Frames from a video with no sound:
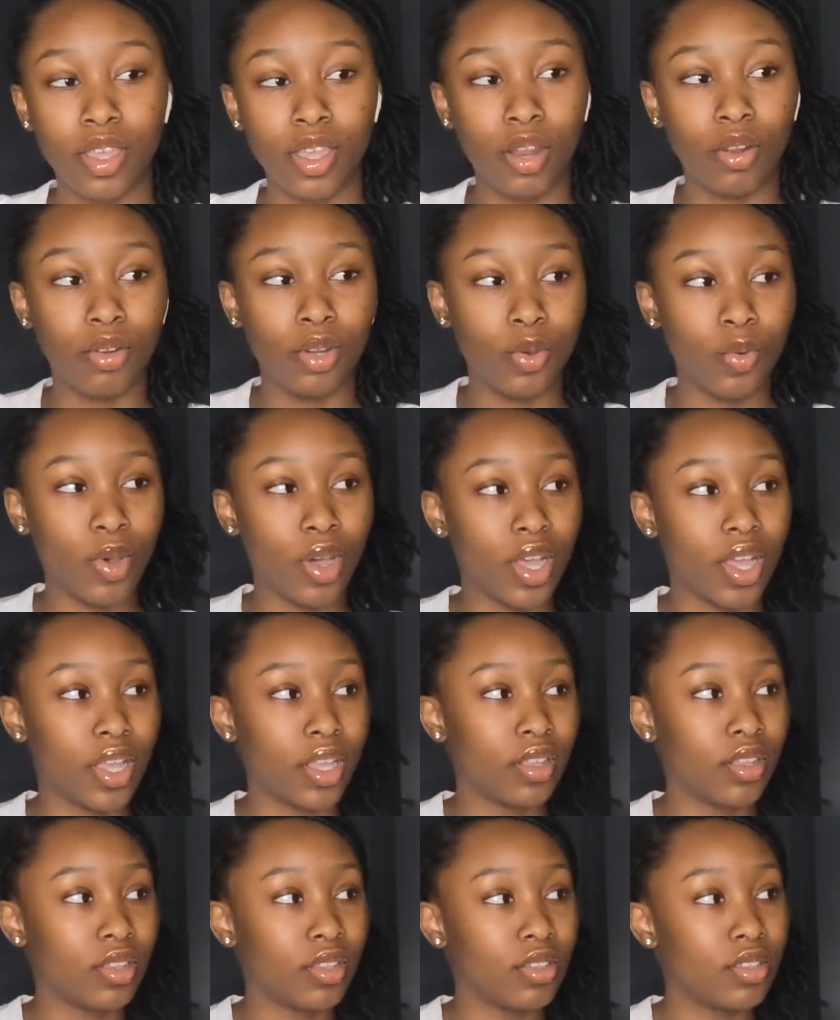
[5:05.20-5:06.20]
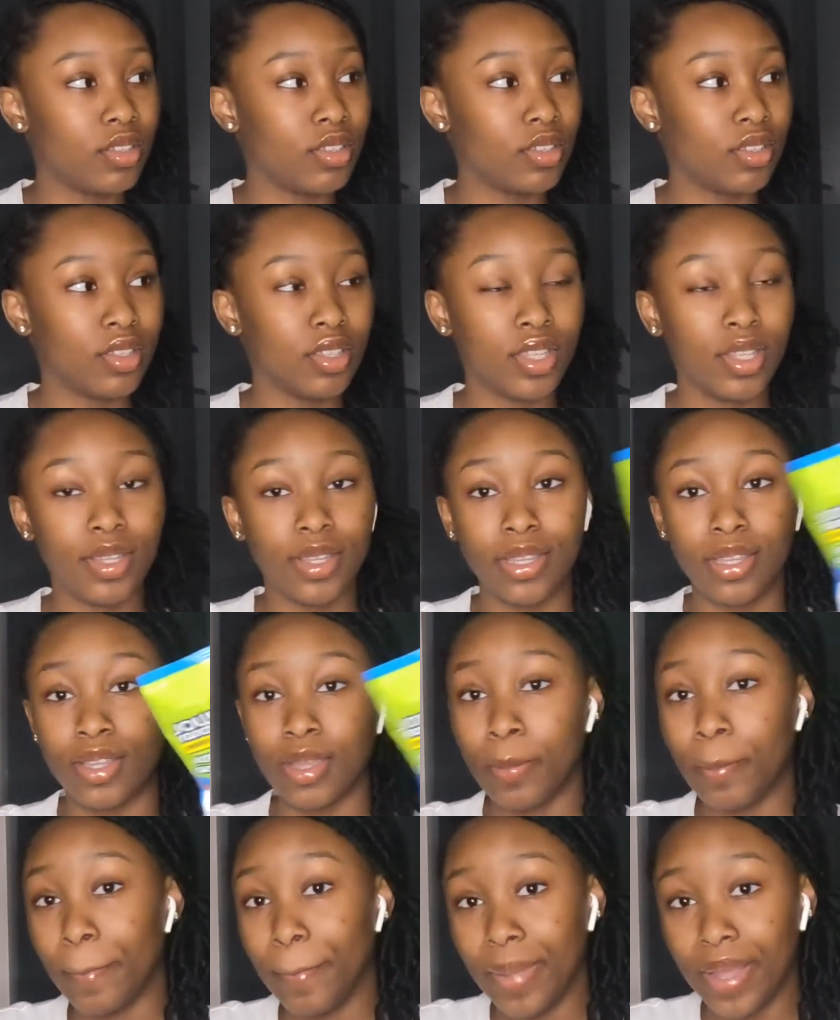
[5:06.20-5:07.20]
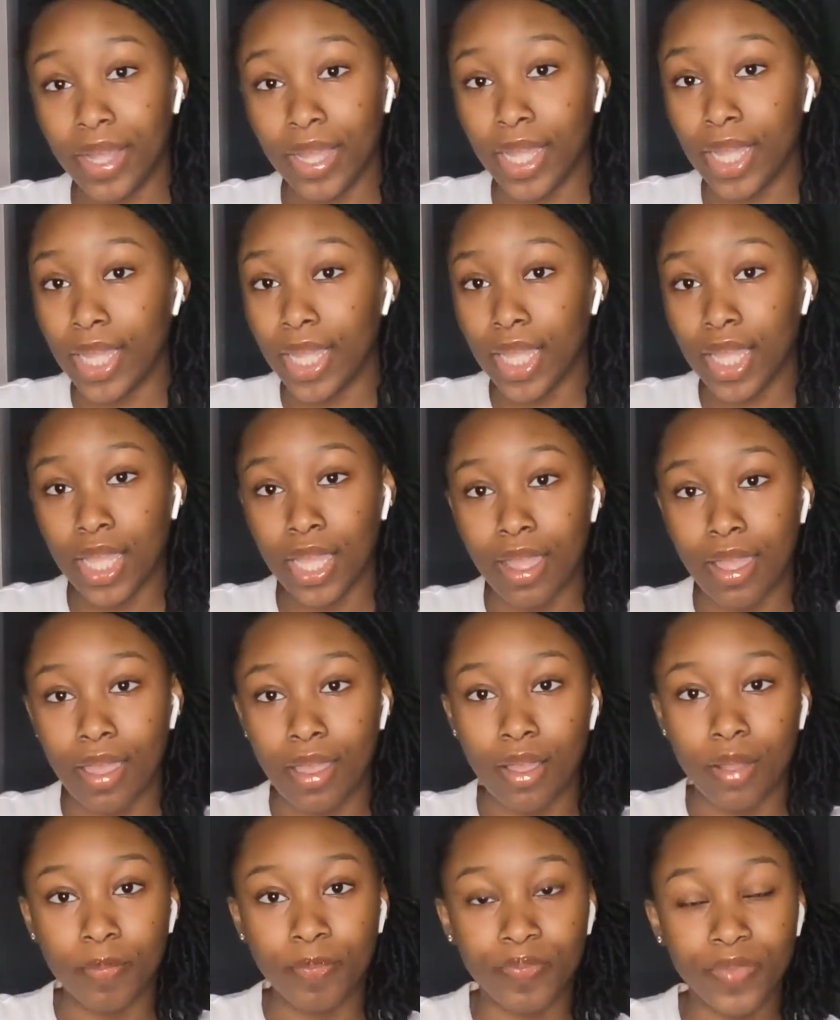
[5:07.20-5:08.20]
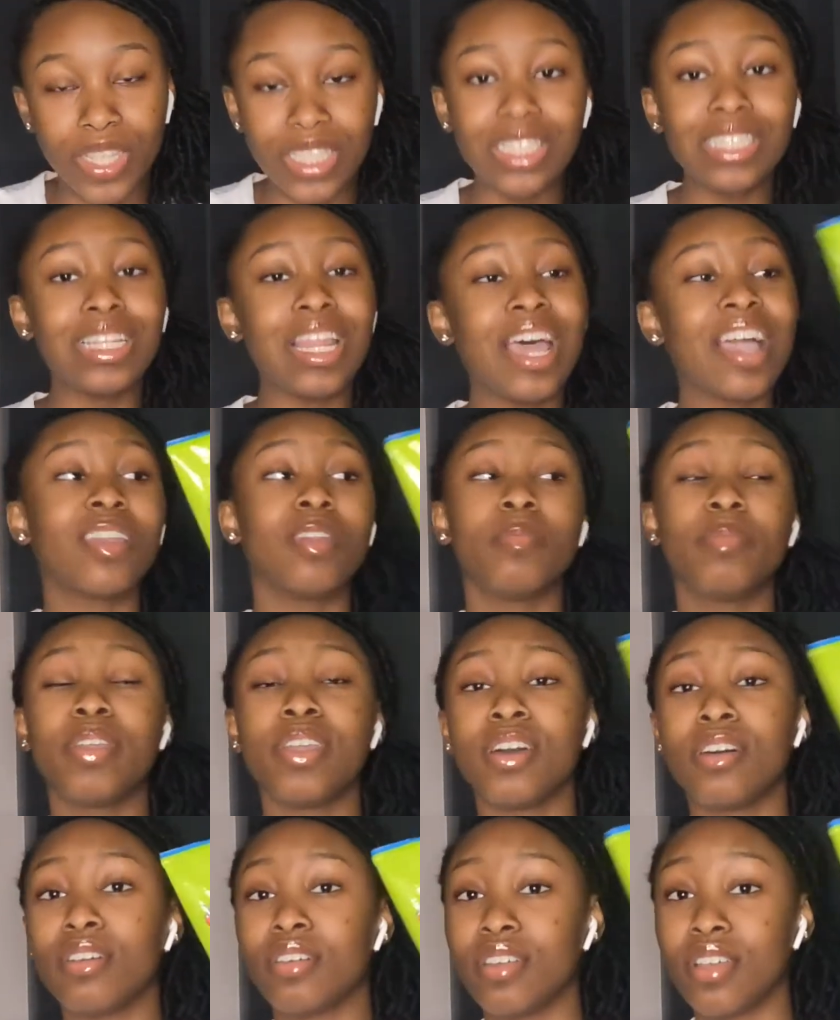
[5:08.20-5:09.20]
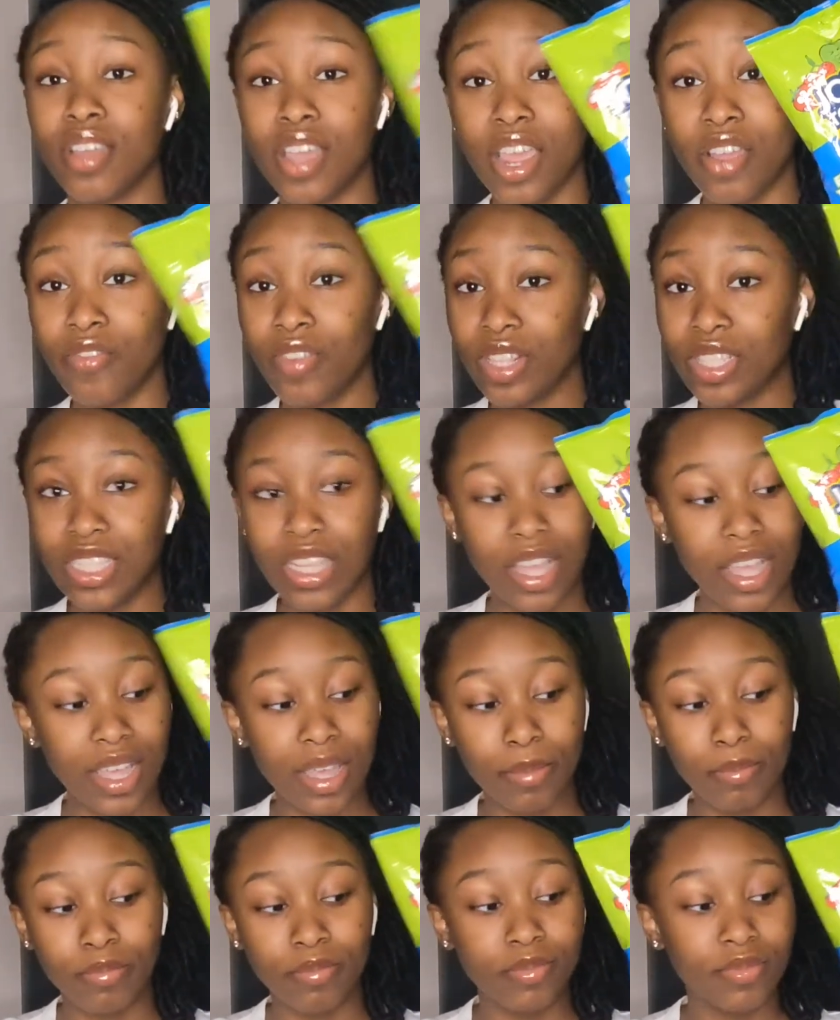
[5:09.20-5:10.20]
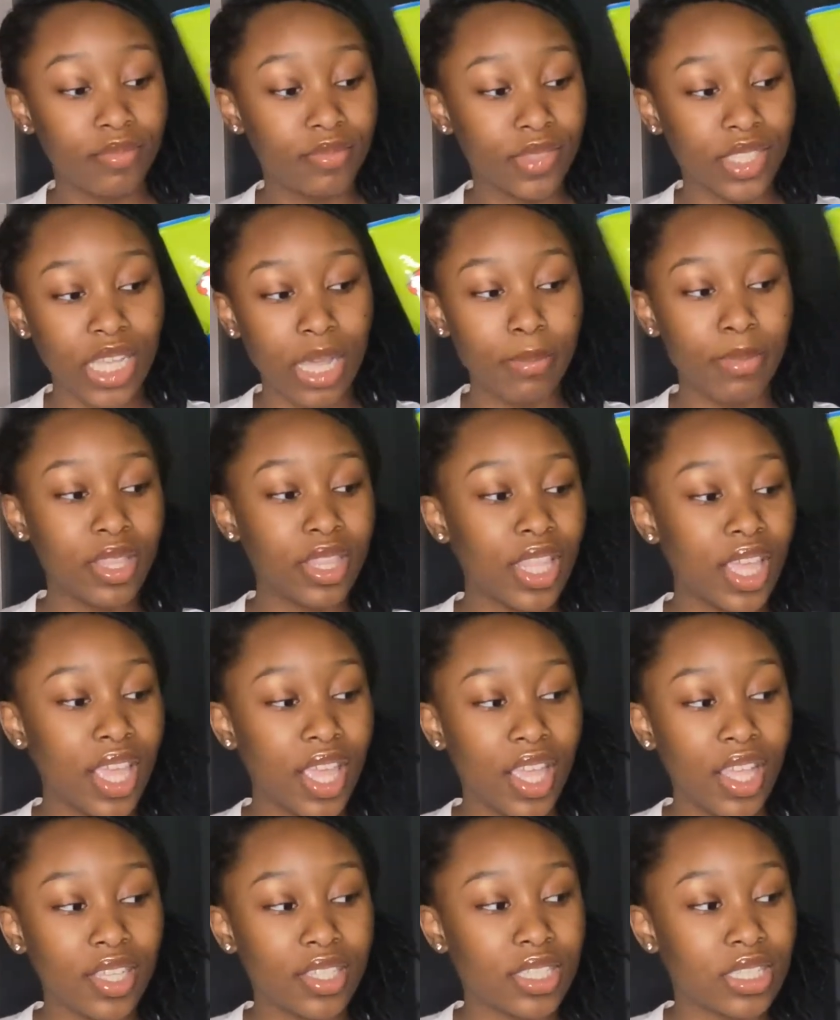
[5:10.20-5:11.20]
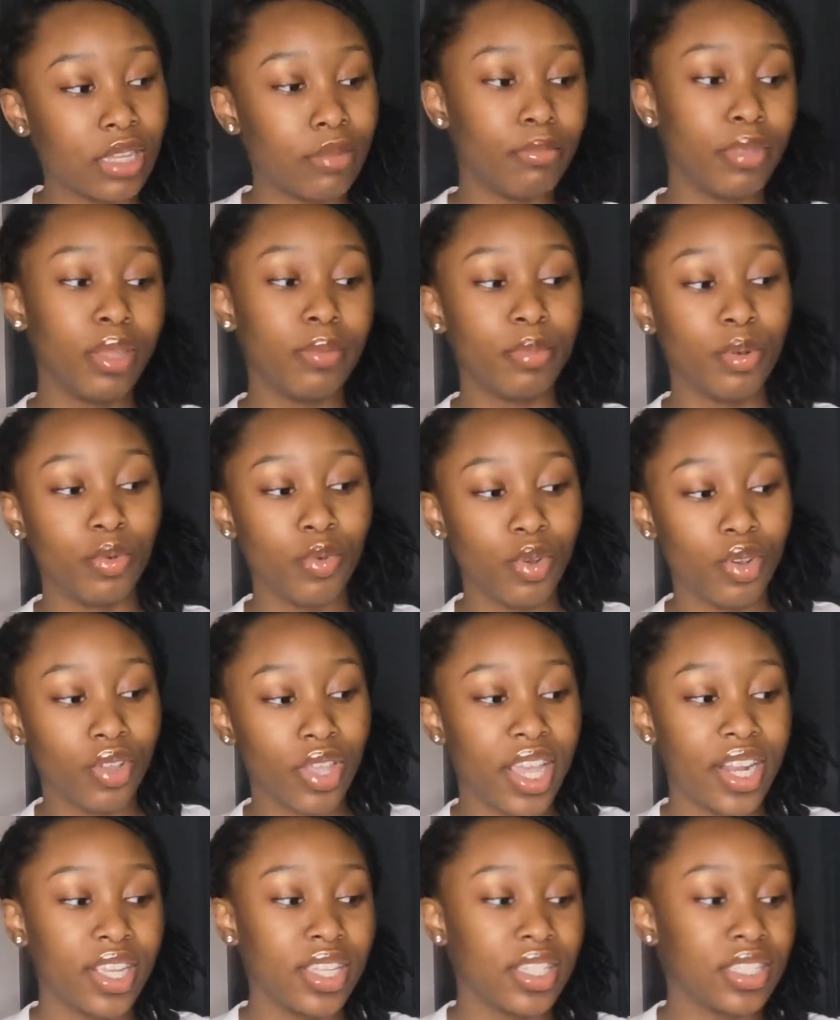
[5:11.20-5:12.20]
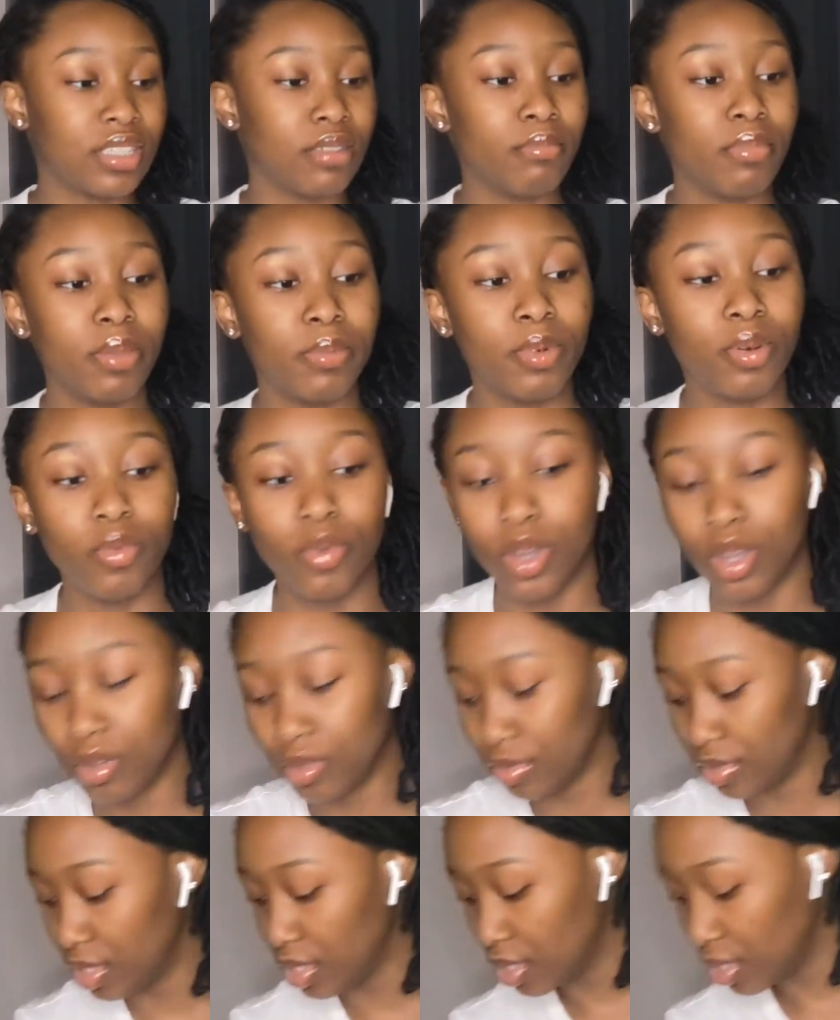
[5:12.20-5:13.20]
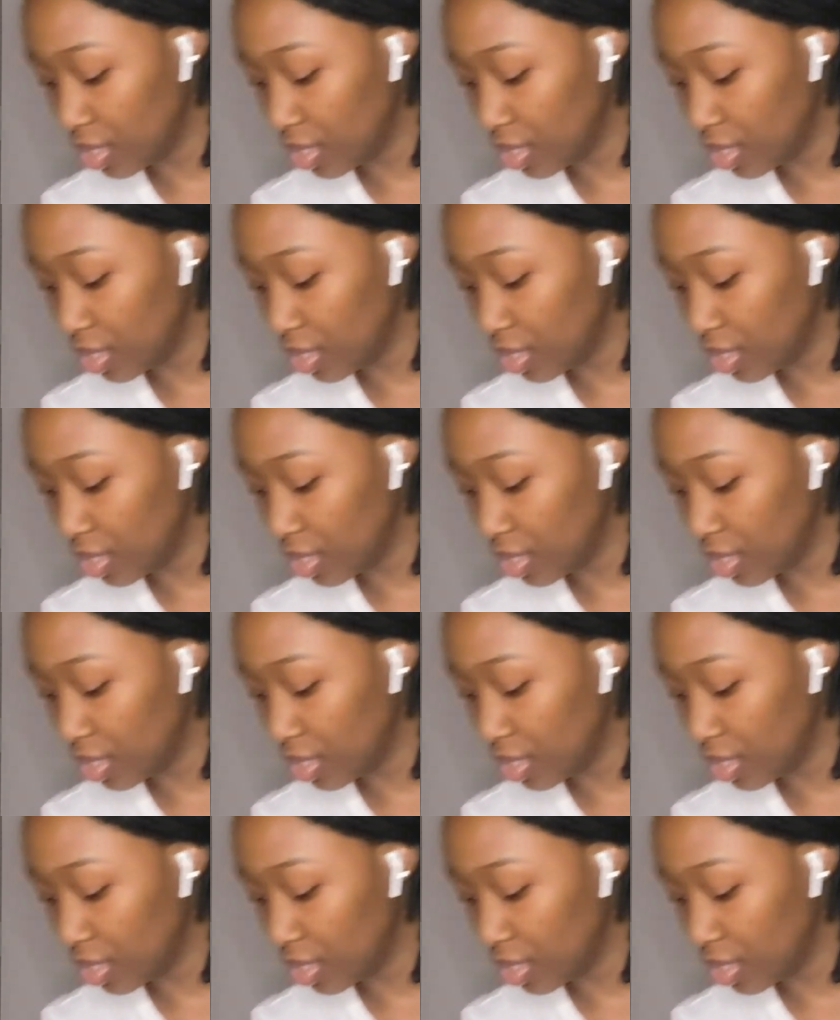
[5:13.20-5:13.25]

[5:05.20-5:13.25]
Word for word: I don't know why, but yeah, this is not gonna be a, a every time type of thing. Some people will get it, some people won't.